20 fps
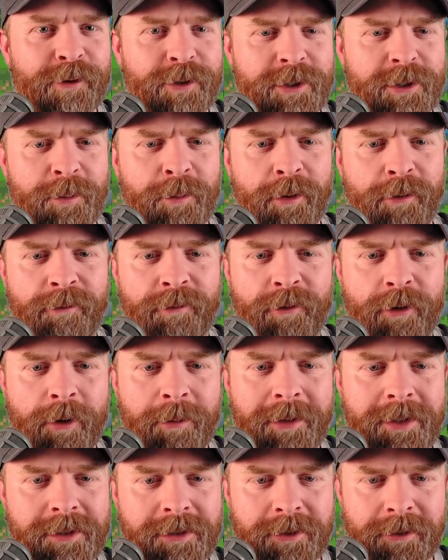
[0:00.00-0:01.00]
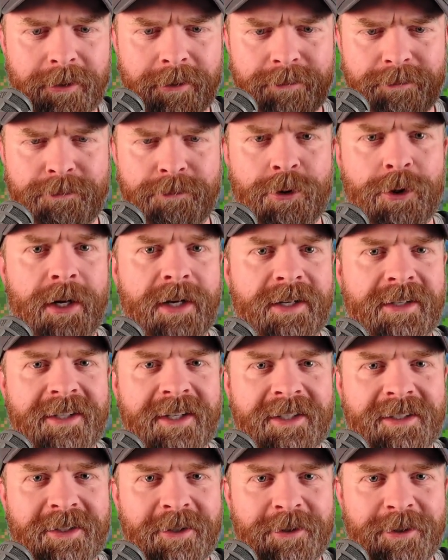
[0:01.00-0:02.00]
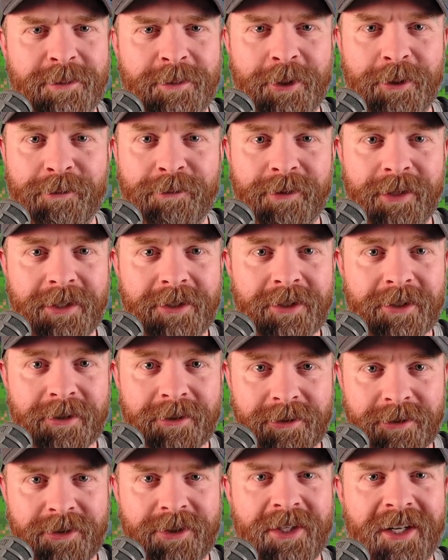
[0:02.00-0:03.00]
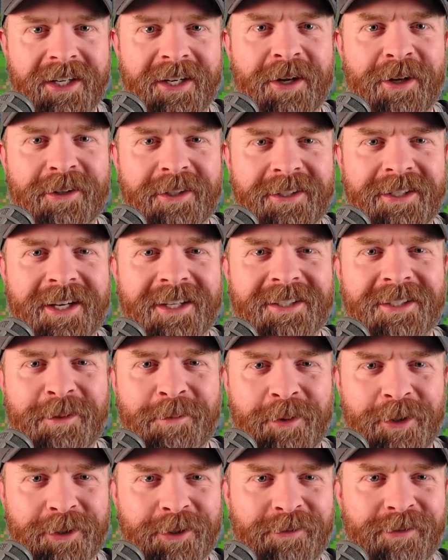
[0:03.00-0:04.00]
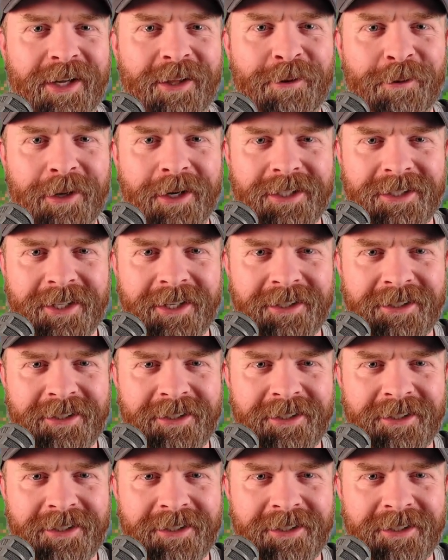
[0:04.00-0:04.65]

some performance or trying to test out some new features, check out the testing build of AetherSX